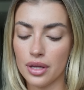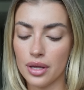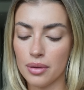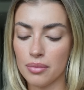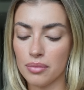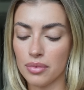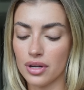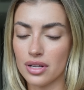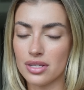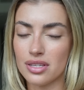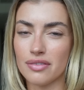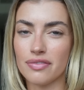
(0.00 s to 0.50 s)

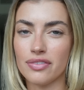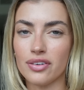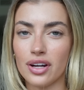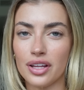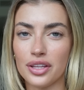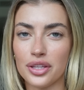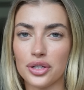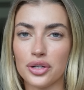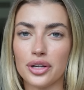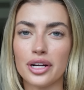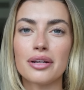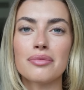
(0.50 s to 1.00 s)
because I feel like
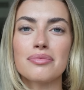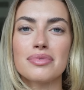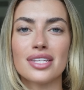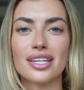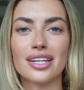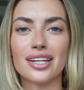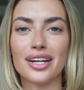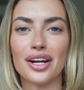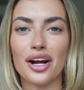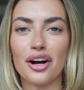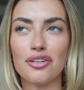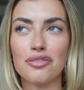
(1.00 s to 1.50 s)
the creams did
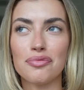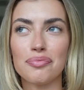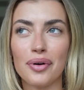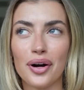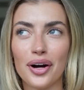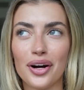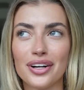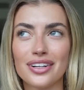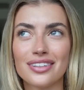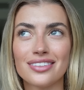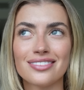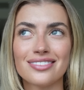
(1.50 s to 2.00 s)
enough,
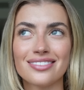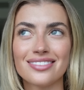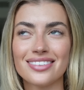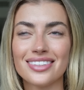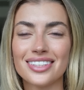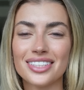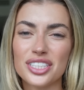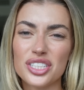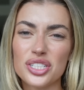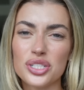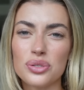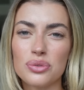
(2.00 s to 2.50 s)
but
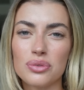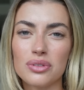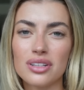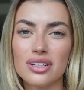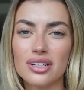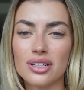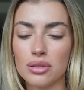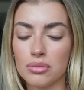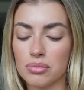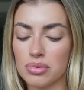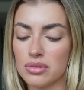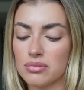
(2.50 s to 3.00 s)
I just want a
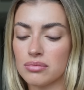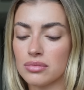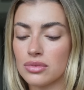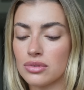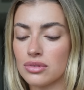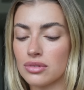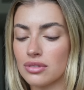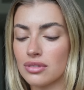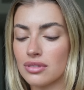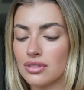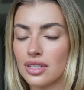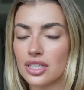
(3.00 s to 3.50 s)
little bit
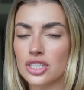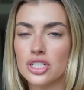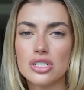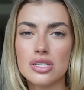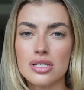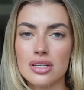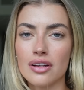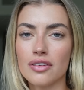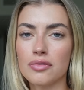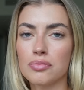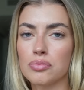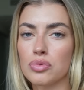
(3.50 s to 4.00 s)
more. I just love